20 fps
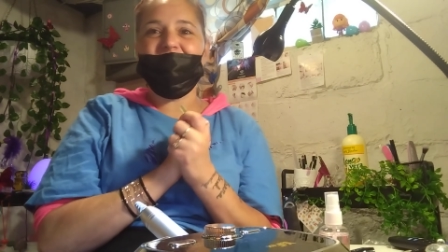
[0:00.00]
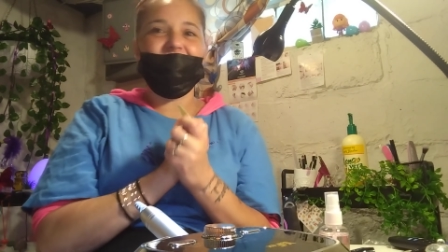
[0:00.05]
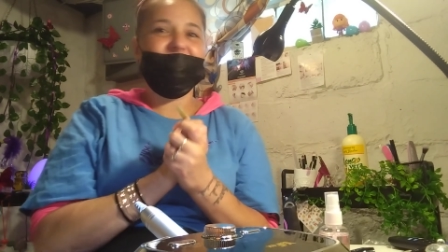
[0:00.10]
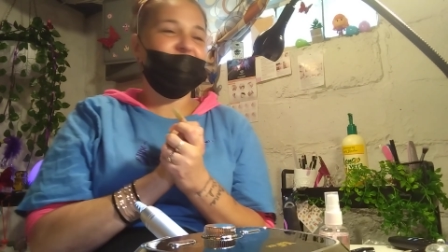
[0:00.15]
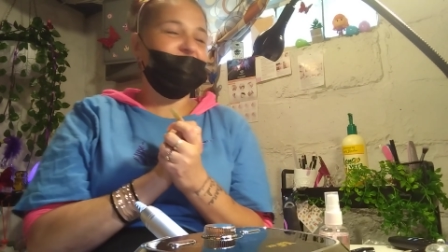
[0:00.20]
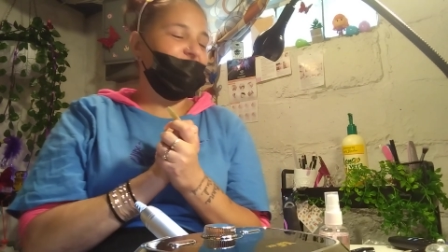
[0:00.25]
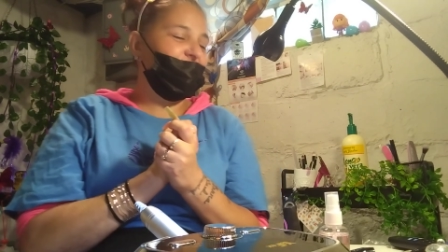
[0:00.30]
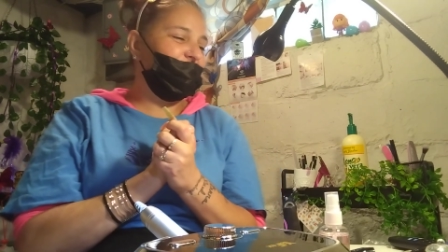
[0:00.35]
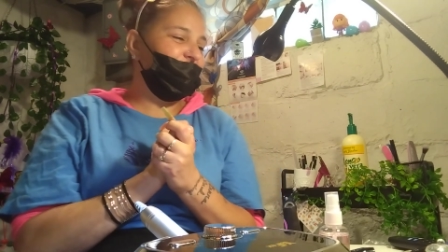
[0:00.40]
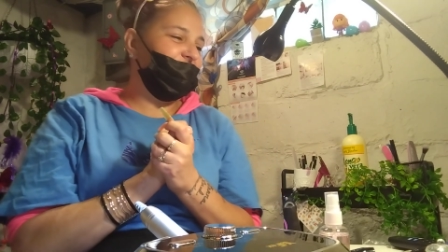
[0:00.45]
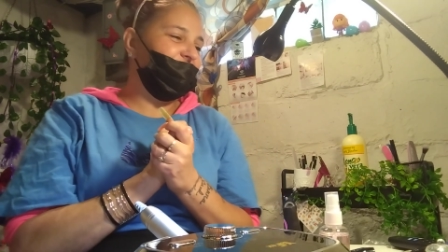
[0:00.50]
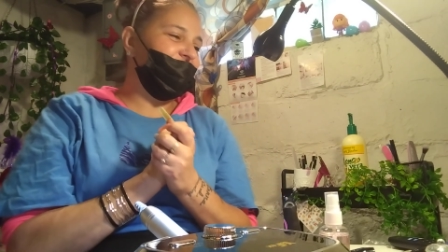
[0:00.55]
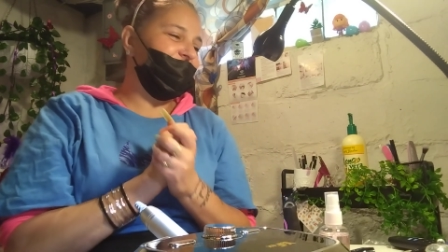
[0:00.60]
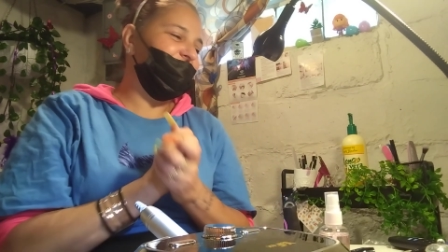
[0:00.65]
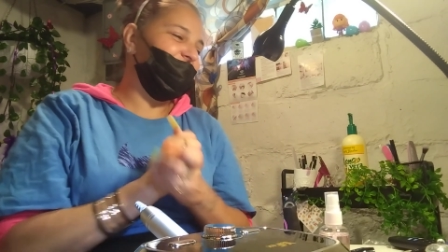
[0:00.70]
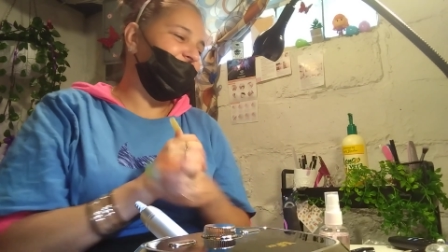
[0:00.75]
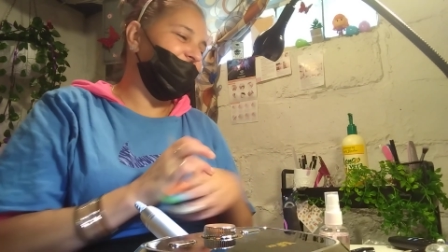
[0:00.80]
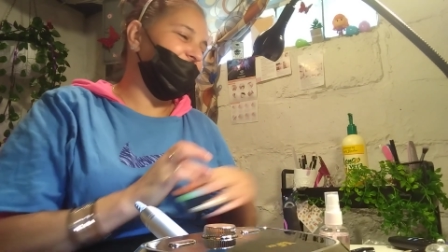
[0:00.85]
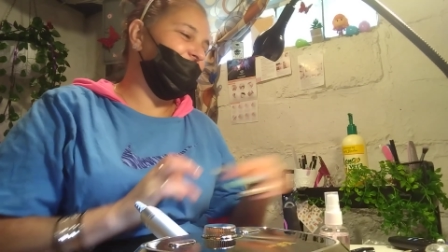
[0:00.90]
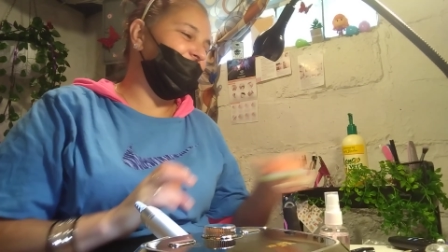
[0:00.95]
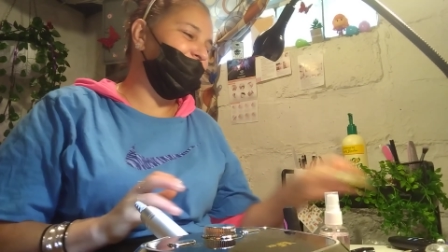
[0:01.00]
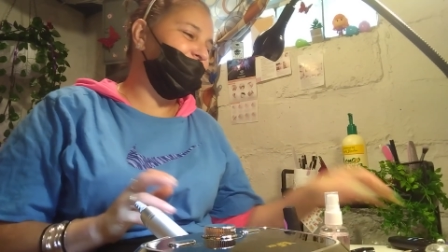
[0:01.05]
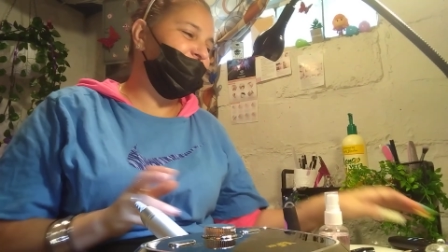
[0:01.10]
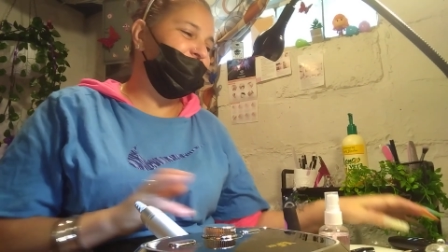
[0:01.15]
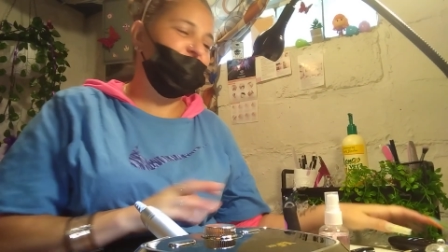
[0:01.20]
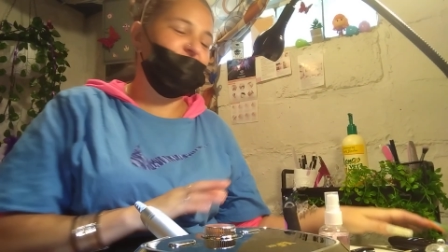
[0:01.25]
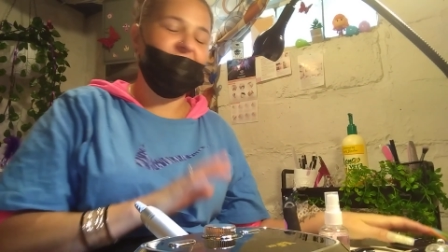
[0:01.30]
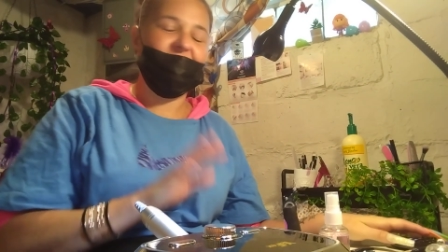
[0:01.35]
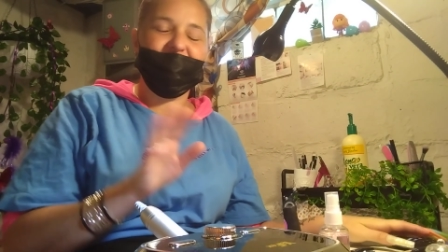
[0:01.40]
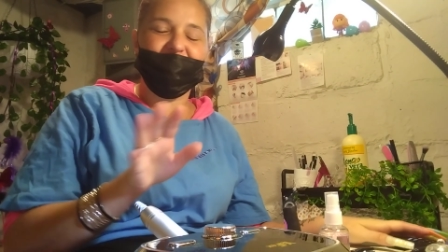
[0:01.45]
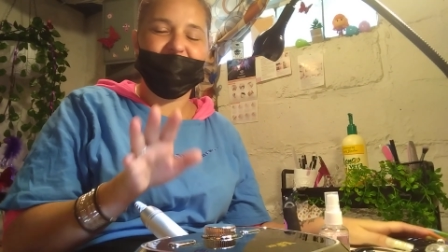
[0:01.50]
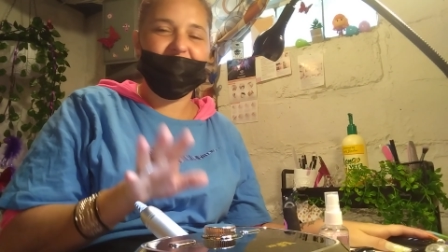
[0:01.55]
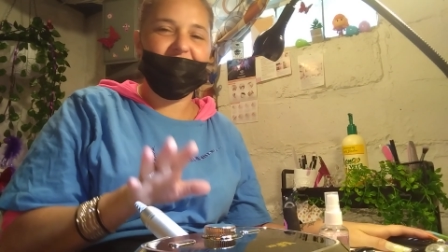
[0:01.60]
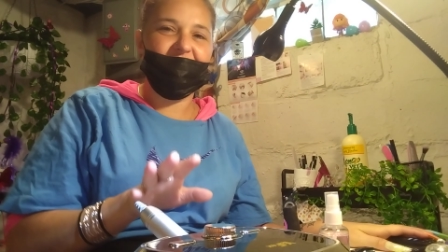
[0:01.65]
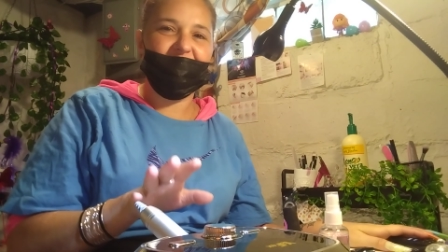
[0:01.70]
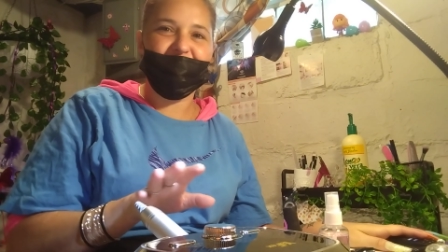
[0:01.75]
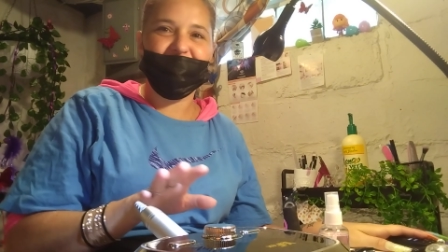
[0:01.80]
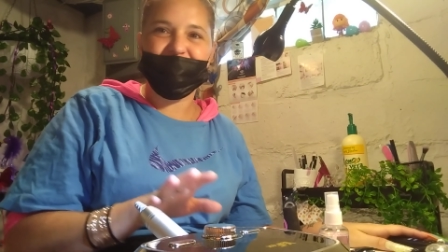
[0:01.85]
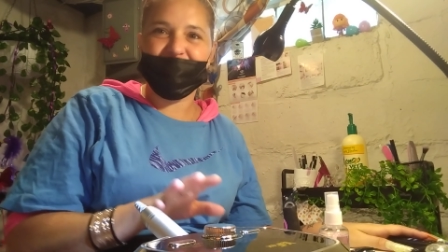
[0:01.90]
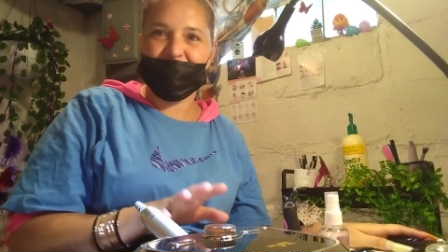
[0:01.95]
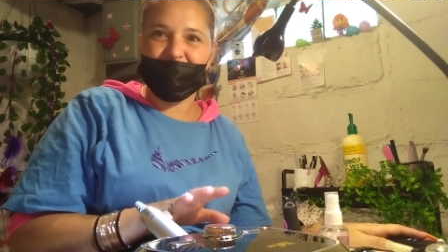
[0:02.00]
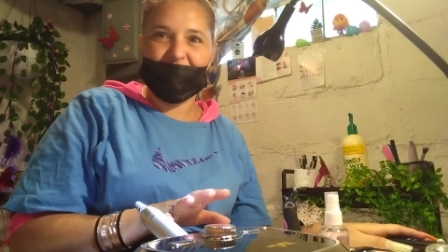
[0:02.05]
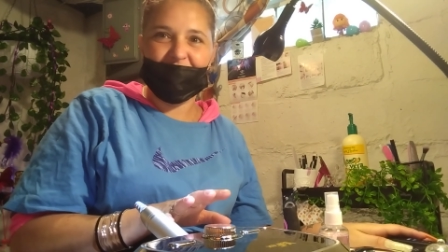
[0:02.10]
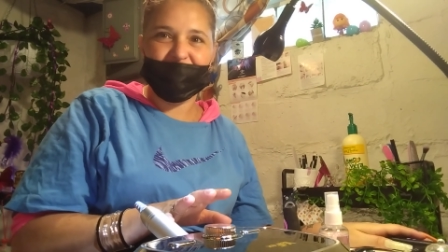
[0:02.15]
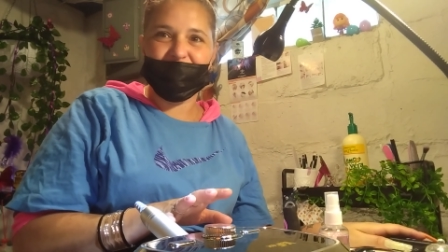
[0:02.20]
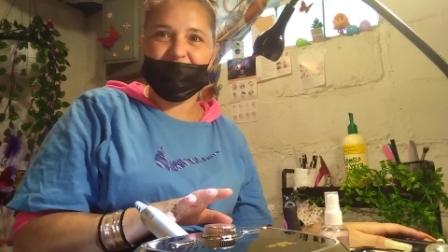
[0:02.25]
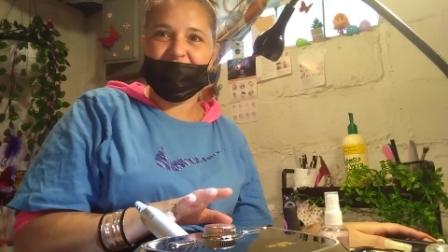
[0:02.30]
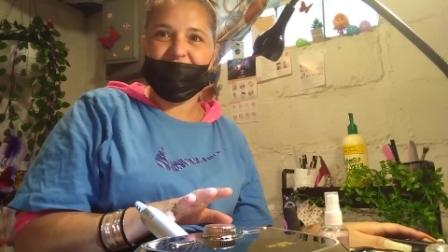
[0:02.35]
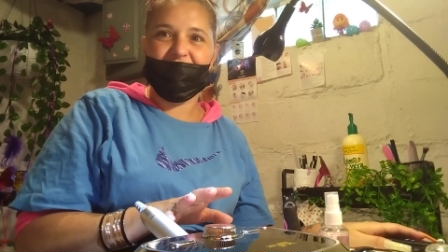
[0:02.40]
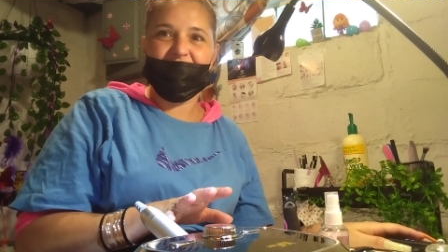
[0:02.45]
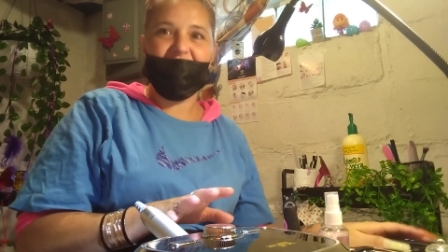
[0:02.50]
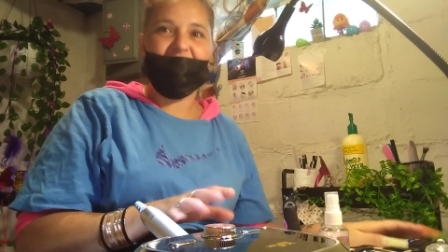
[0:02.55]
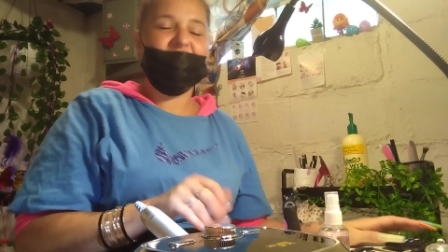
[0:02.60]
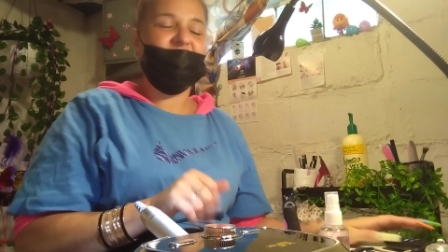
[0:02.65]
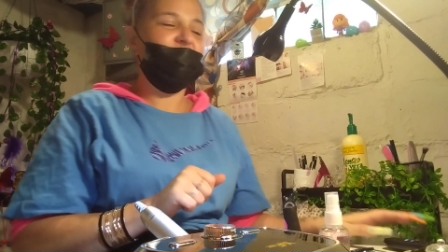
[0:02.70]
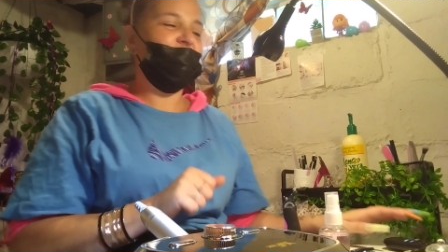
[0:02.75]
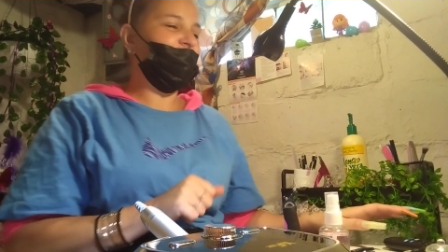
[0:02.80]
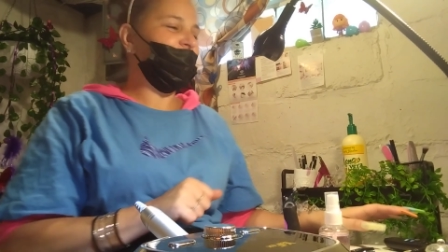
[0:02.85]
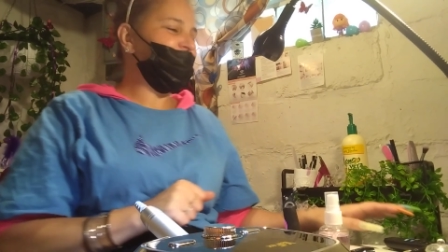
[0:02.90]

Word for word: I really, really do. I appreciate everybody that looked at my video